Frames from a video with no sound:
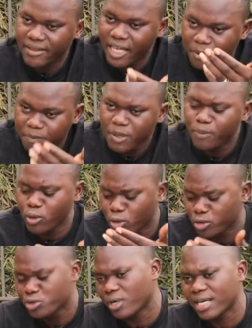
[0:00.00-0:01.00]
They are people
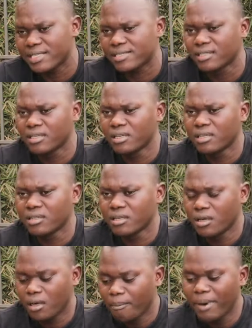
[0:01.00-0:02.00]
known to us.
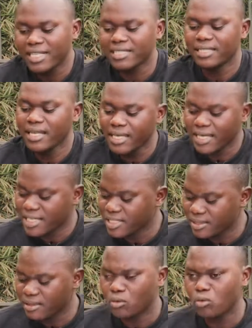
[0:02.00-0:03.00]
But nikech
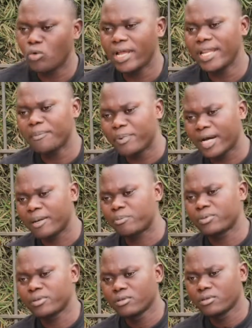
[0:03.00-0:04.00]
wanepap,
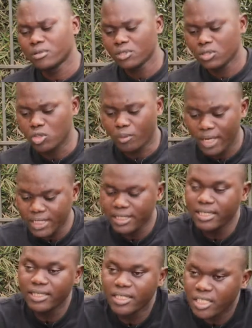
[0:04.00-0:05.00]

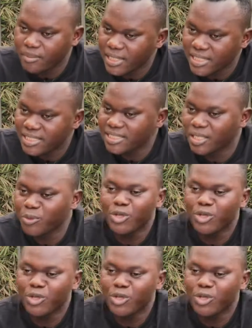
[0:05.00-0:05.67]
tomagigi nigik manitie.